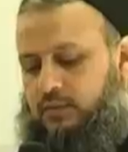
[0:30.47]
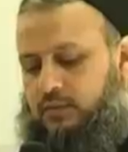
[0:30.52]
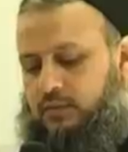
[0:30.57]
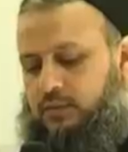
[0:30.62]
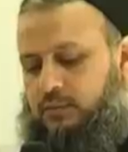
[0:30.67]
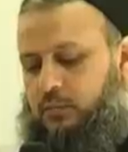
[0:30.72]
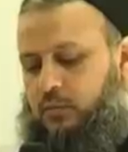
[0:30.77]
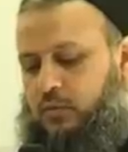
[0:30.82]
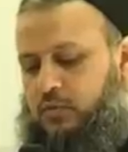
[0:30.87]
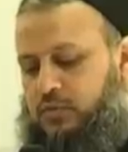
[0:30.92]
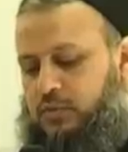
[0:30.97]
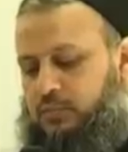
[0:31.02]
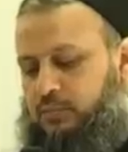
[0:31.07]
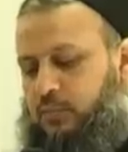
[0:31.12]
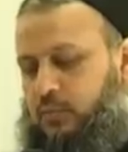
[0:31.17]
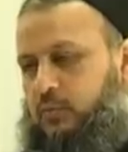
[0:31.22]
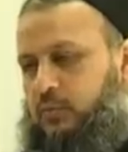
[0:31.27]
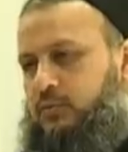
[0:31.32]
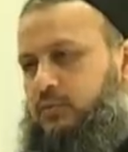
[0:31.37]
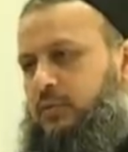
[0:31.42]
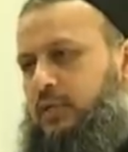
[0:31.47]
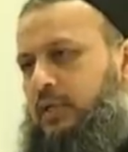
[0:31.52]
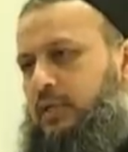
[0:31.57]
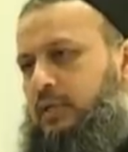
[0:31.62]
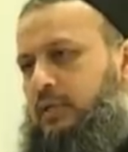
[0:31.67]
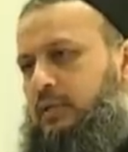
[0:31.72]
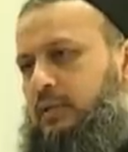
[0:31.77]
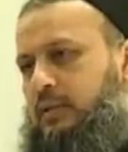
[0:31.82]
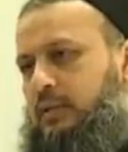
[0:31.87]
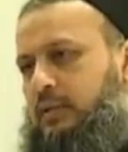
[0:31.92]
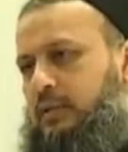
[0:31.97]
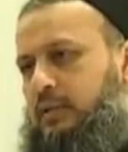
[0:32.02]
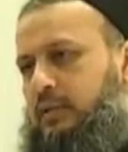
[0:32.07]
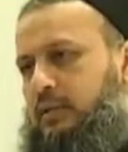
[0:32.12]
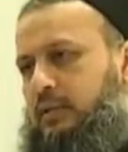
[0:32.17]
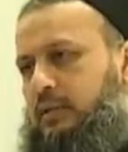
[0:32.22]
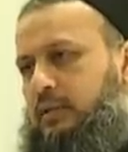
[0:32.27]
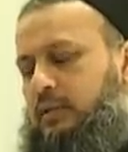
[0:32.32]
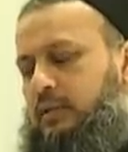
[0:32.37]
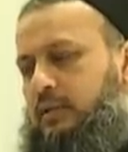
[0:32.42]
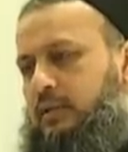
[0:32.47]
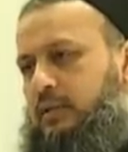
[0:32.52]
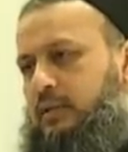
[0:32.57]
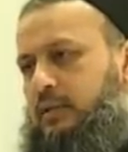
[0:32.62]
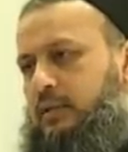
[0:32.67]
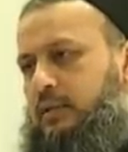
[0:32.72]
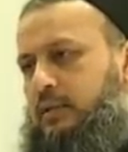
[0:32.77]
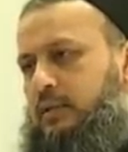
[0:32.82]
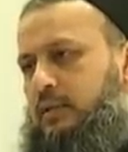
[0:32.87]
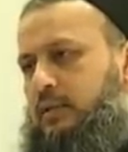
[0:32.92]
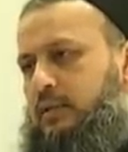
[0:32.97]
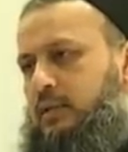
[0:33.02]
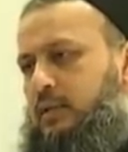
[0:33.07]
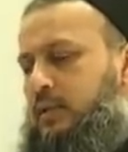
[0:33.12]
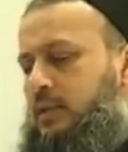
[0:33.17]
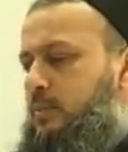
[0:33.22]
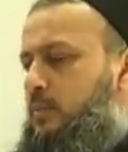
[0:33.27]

the most important thing and